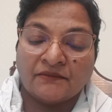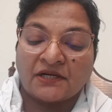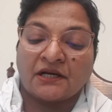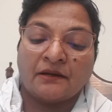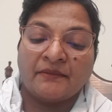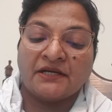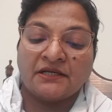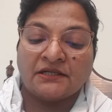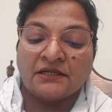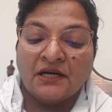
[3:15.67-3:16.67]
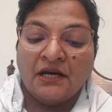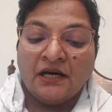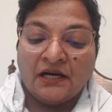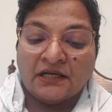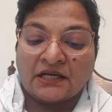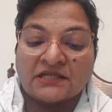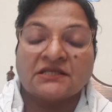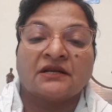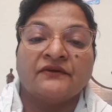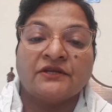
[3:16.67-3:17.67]
recommended
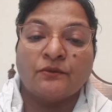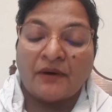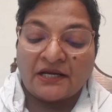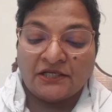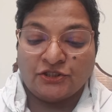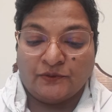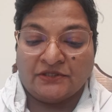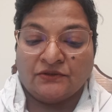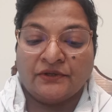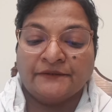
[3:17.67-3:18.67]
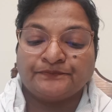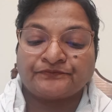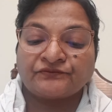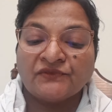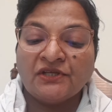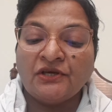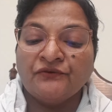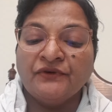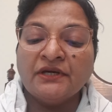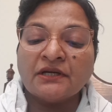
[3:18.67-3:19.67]
conservative management. Okay,
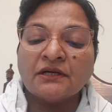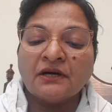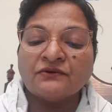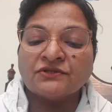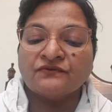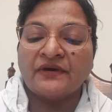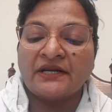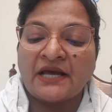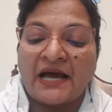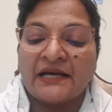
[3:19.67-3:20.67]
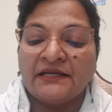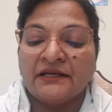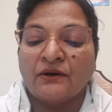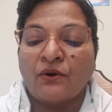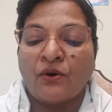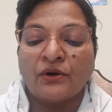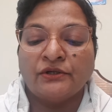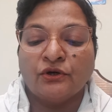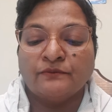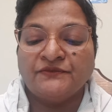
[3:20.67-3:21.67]
wear gloves when handling
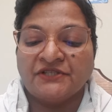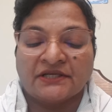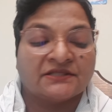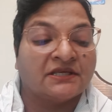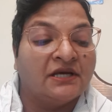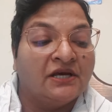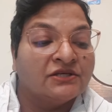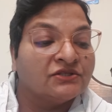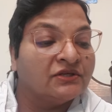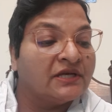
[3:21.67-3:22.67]
cold objects. So